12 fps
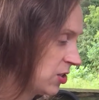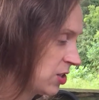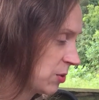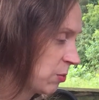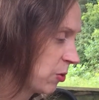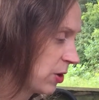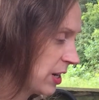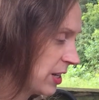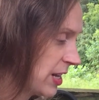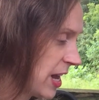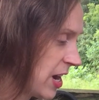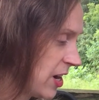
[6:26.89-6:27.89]
And you just
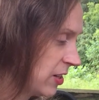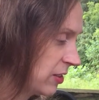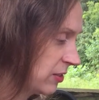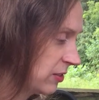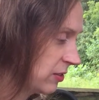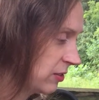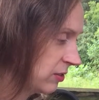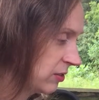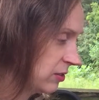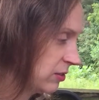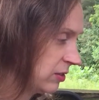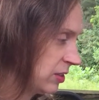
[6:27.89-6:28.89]
pour it in there.
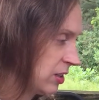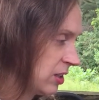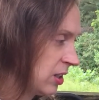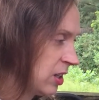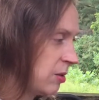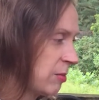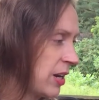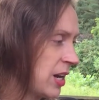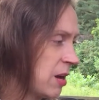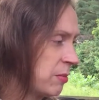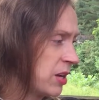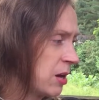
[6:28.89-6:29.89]

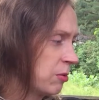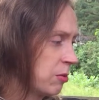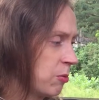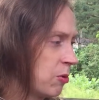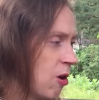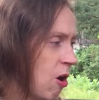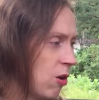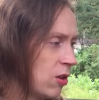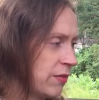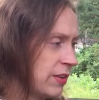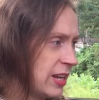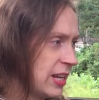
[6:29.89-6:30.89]
You might not be able to pour
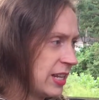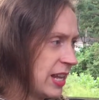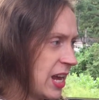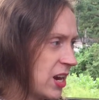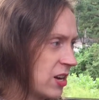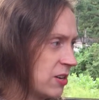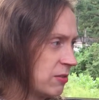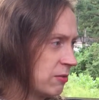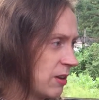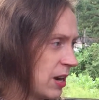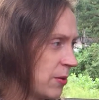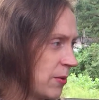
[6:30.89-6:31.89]
all of it in
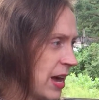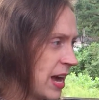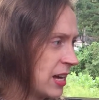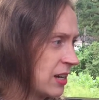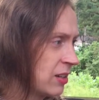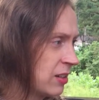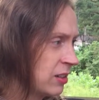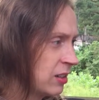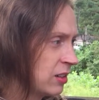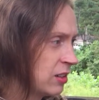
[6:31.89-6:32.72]
there right away.